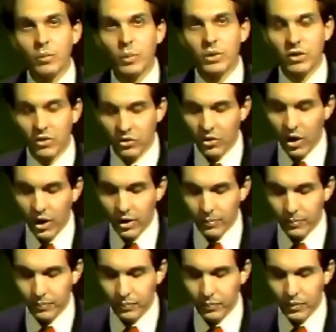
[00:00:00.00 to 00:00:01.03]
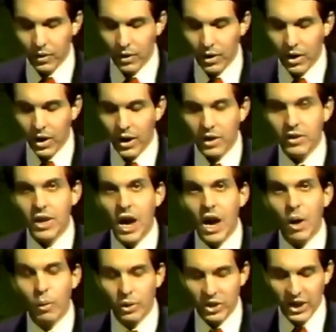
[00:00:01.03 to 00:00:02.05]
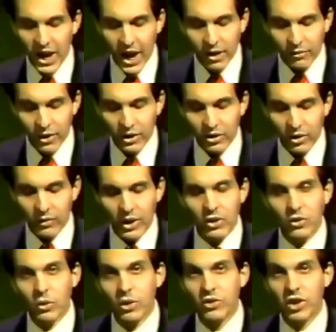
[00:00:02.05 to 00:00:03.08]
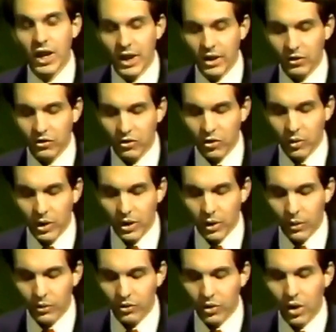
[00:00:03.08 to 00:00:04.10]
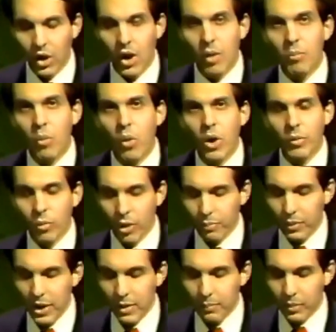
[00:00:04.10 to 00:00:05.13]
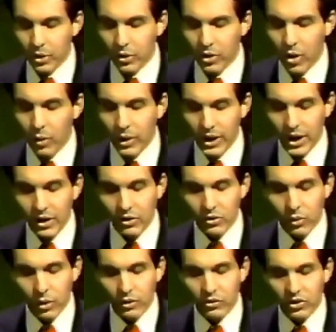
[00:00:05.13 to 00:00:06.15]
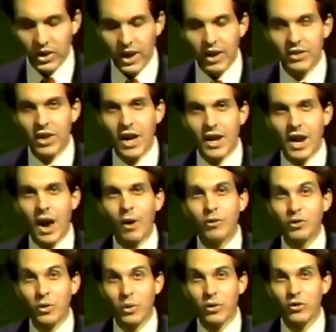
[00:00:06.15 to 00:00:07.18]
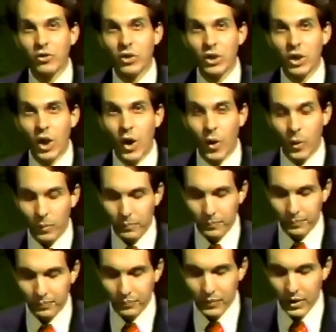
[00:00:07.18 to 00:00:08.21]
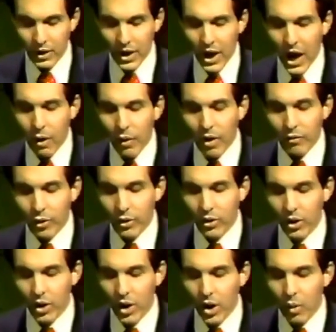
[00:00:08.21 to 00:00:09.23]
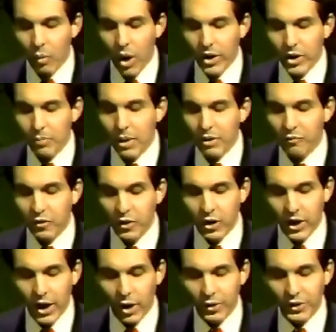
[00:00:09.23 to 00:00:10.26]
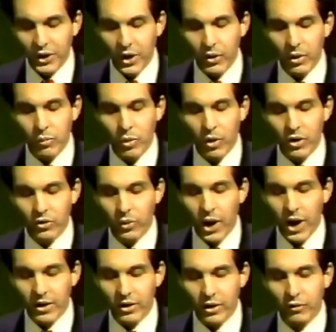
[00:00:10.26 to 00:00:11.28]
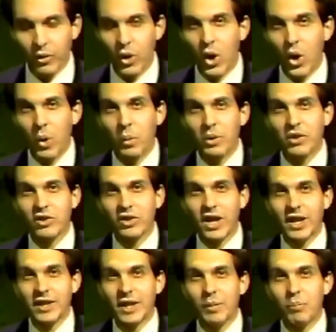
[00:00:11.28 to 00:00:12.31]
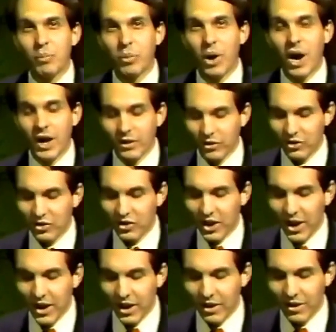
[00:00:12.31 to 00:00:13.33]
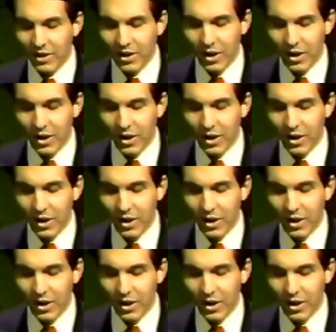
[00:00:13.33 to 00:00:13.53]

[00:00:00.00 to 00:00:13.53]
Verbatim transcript: with the sun. Now, with the advent of indoor tanning studios, more and more people are going indoors to get that outdoors glow. However, while you may feel healthier and more attractive with slightly bronzed skin,